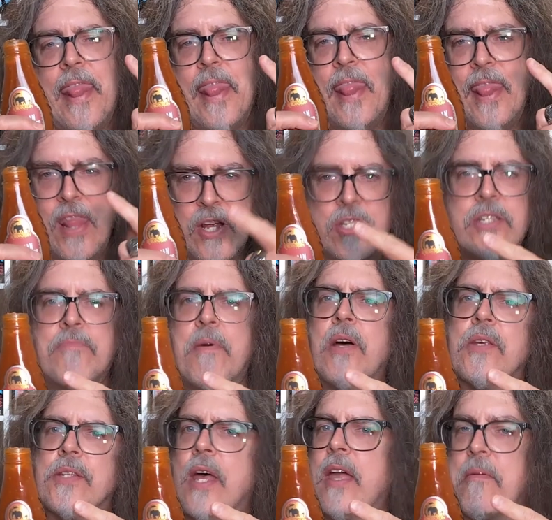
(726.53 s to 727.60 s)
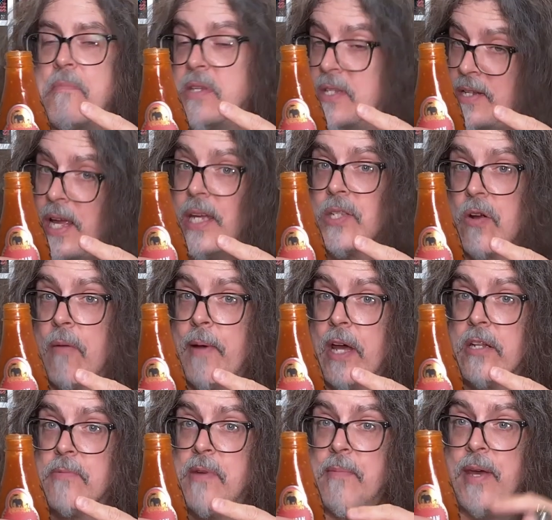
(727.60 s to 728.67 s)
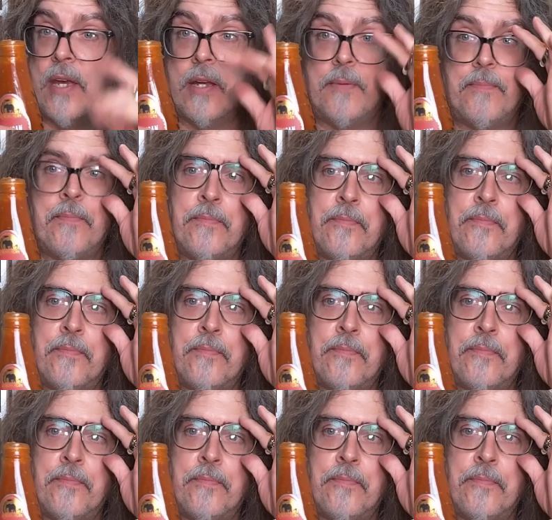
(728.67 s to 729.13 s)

This smells like mistakes are about to be made.